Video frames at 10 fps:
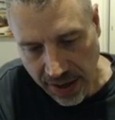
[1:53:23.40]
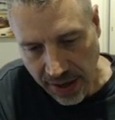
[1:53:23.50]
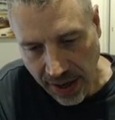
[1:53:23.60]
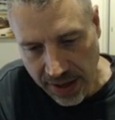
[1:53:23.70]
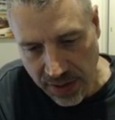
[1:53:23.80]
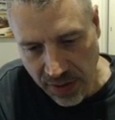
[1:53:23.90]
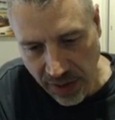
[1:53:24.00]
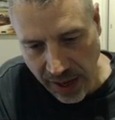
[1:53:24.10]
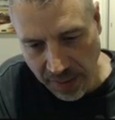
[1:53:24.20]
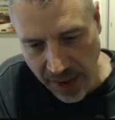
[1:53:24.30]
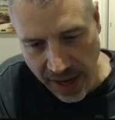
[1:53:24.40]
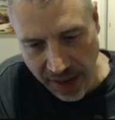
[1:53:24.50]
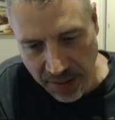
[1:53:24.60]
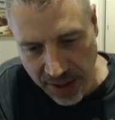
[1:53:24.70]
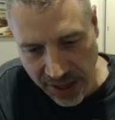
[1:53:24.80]
I just feel like, man, I
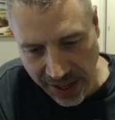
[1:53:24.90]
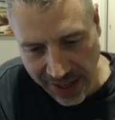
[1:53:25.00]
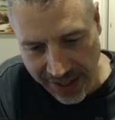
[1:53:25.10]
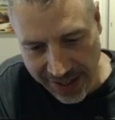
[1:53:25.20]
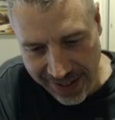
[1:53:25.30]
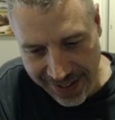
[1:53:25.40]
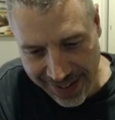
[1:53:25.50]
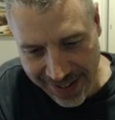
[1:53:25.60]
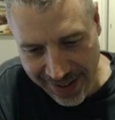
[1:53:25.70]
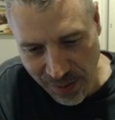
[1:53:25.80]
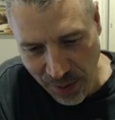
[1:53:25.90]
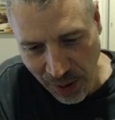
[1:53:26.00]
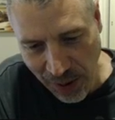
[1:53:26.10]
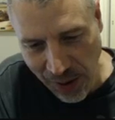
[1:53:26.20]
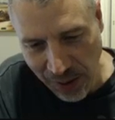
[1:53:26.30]
wish I could
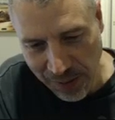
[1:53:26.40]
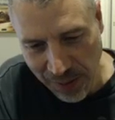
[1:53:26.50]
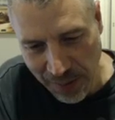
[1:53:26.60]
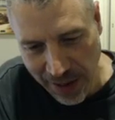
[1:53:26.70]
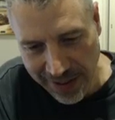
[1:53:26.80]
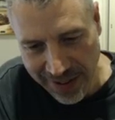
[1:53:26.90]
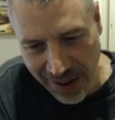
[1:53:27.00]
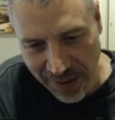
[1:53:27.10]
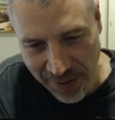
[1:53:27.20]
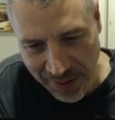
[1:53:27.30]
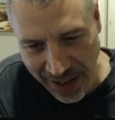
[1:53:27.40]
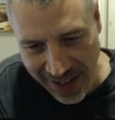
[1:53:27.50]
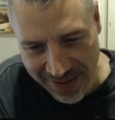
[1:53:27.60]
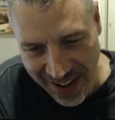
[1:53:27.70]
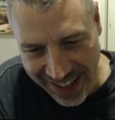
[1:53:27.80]
work hard for myself
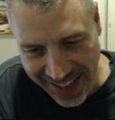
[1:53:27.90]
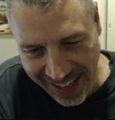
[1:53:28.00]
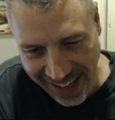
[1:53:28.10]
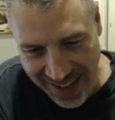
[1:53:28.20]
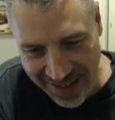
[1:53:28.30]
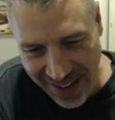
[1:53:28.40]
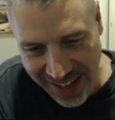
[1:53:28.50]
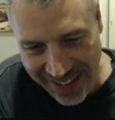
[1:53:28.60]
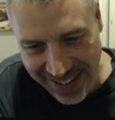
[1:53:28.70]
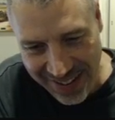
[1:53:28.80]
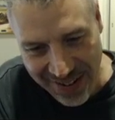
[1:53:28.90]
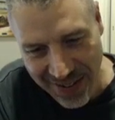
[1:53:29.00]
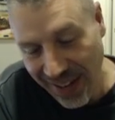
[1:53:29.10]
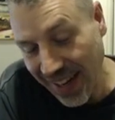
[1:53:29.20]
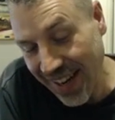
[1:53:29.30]
and make that kind of money too.
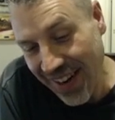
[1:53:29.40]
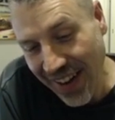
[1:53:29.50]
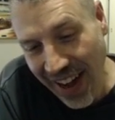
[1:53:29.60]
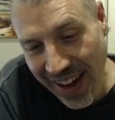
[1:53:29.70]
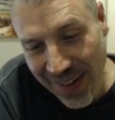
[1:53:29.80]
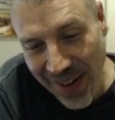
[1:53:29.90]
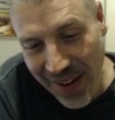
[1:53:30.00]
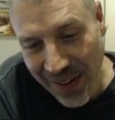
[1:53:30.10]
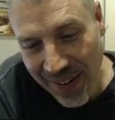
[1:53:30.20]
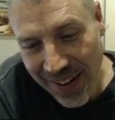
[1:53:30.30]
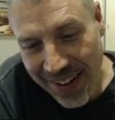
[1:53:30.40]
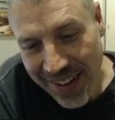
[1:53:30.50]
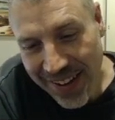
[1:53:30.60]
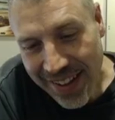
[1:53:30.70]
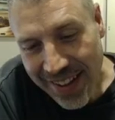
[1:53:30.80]
But, you know, I don't know.
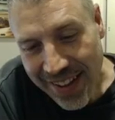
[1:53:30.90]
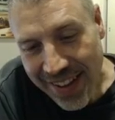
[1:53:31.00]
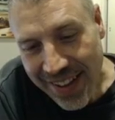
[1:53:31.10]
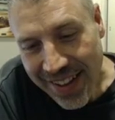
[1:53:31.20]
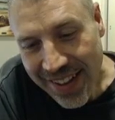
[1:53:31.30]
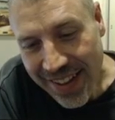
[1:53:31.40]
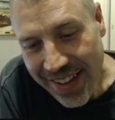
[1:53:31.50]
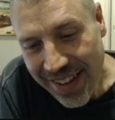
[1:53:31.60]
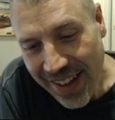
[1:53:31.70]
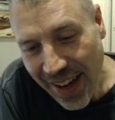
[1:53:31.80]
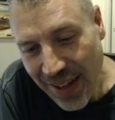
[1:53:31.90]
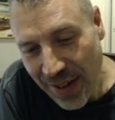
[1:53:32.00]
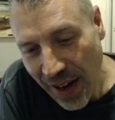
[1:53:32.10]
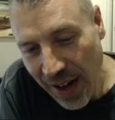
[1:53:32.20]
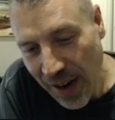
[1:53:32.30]
I
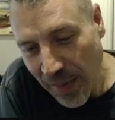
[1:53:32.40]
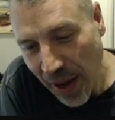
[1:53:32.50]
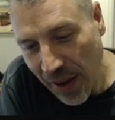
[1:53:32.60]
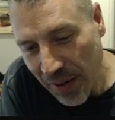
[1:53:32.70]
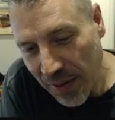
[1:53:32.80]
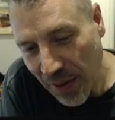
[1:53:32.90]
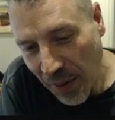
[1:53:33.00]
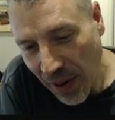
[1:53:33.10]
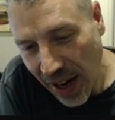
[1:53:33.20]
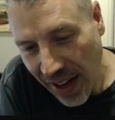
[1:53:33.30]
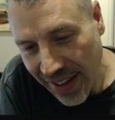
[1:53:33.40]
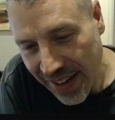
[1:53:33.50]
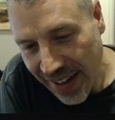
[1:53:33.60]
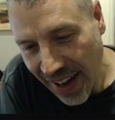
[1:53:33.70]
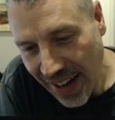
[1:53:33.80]
tried it on my own for a while,
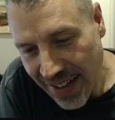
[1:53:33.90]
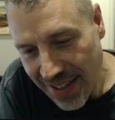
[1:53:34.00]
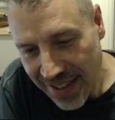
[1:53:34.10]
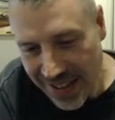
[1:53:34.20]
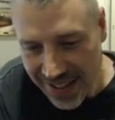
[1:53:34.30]
and I just